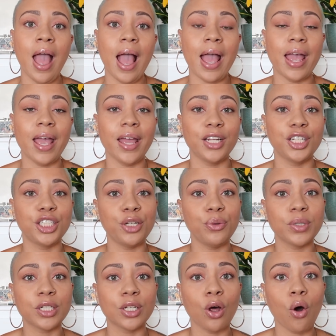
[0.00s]
and she
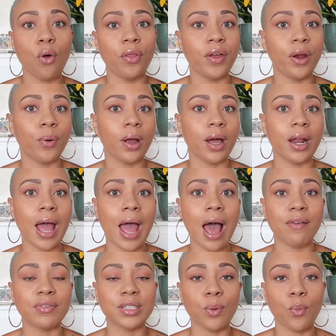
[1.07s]
was told that they were gonna
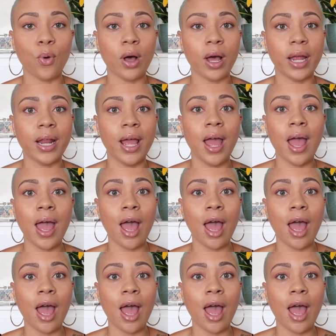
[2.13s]
have someone